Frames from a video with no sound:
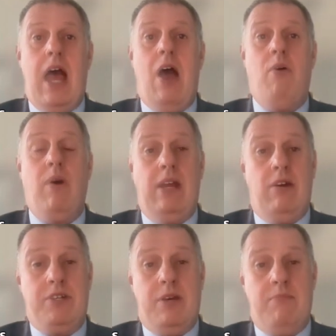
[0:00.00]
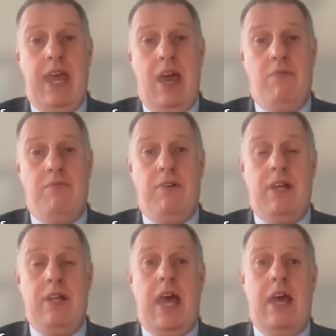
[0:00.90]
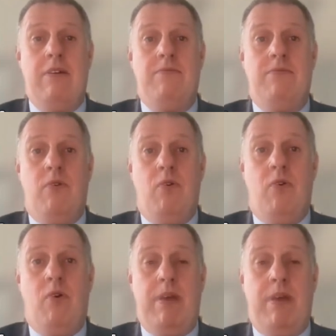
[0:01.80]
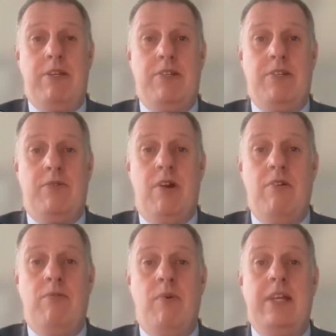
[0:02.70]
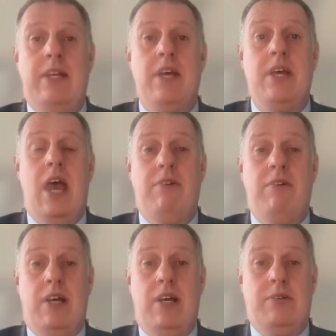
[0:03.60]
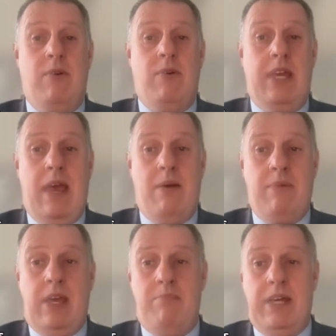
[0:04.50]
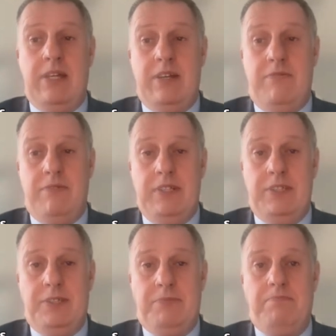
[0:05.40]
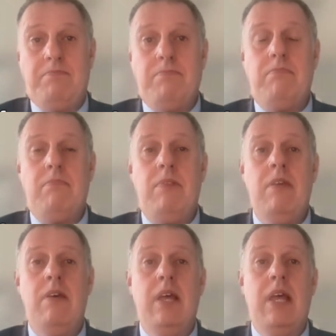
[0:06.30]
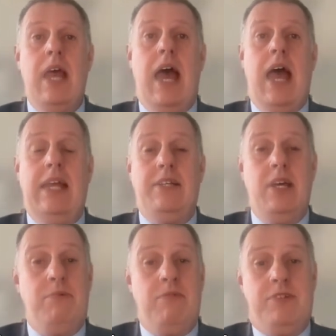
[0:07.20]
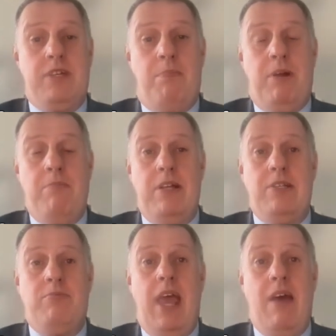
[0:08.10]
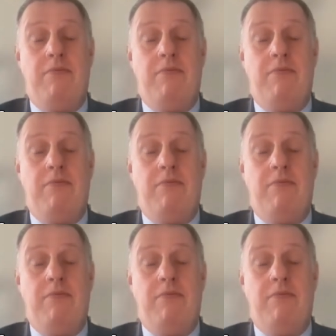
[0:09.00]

Uh, weight loss can be helpful, uh, and for patients who are overweight, a reduction in weight can make a big difference. Uh, in terms of supplements, we